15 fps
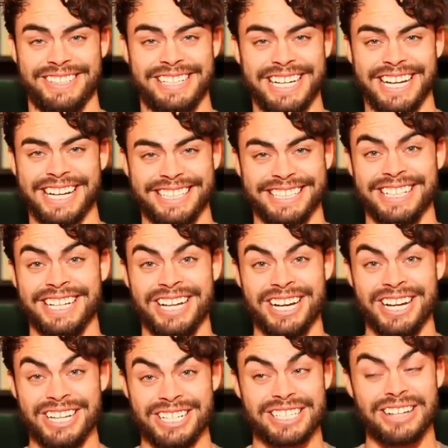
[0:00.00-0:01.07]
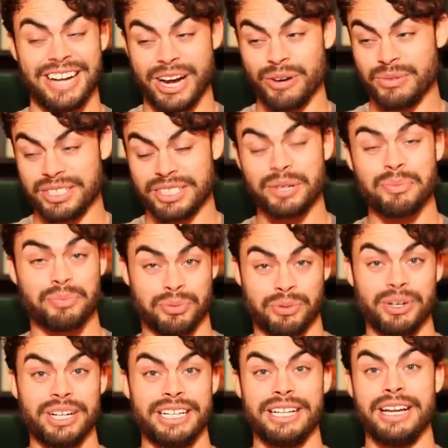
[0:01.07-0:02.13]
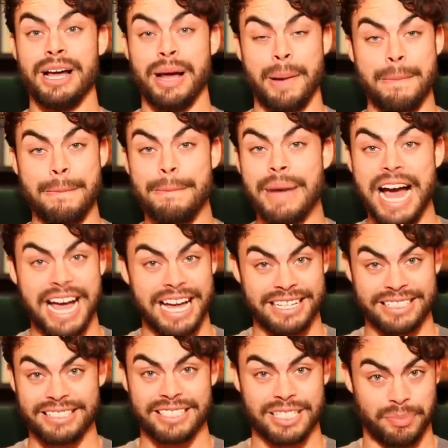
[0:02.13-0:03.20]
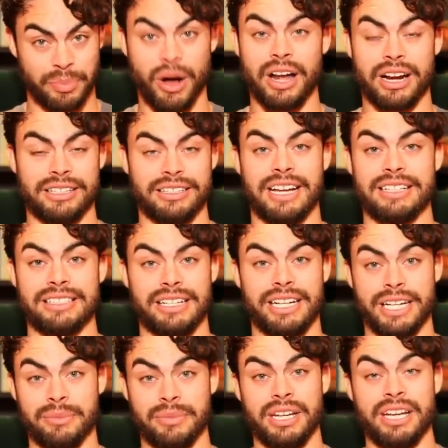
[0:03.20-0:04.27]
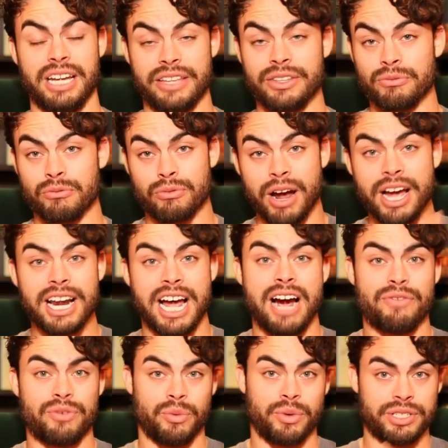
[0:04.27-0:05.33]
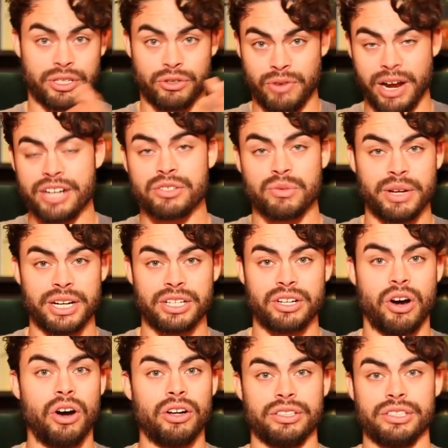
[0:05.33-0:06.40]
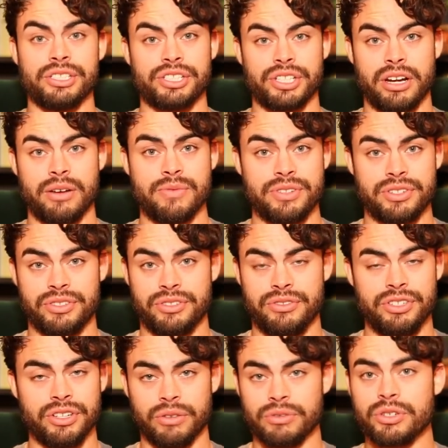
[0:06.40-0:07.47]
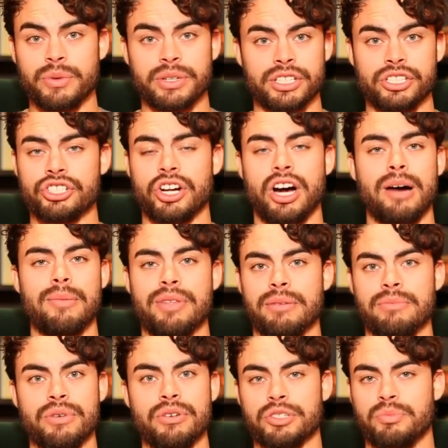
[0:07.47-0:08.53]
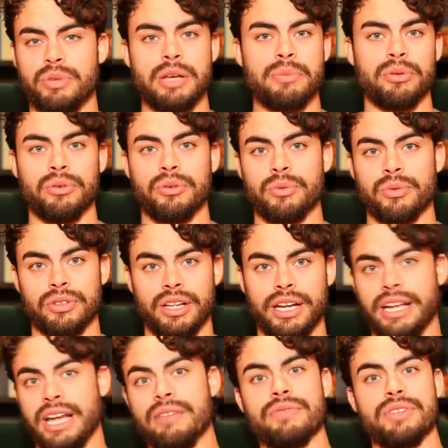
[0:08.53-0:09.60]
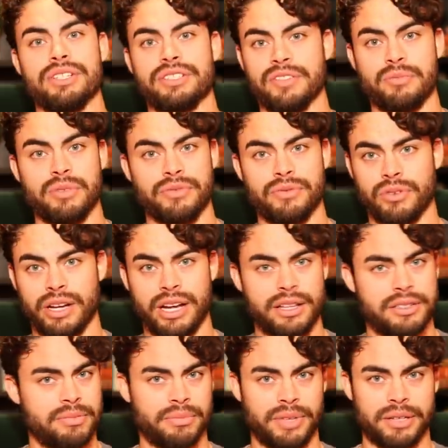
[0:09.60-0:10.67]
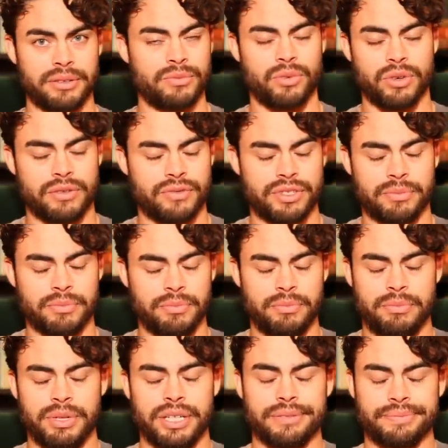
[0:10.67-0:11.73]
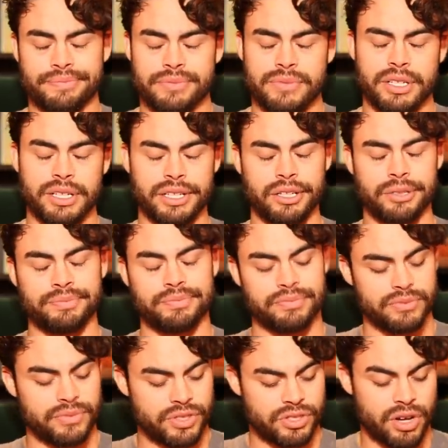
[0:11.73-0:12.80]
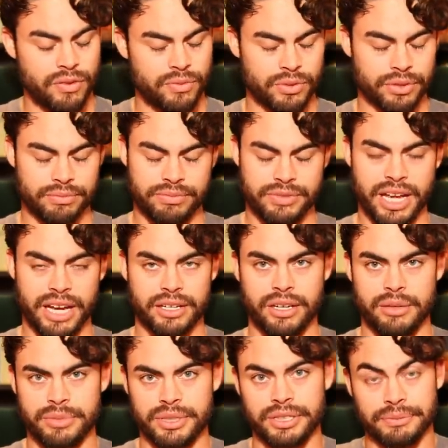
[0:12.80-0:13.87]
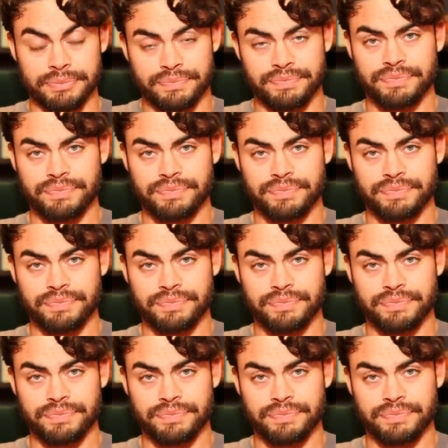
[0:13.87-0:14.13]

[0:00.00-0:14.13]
okay? So I was in a pretty bad spot at that time. And then right afterwards, I graduated college. I was, you know, doing a job that most people were like envious of me for. I had some like working for some big, you know, software tech company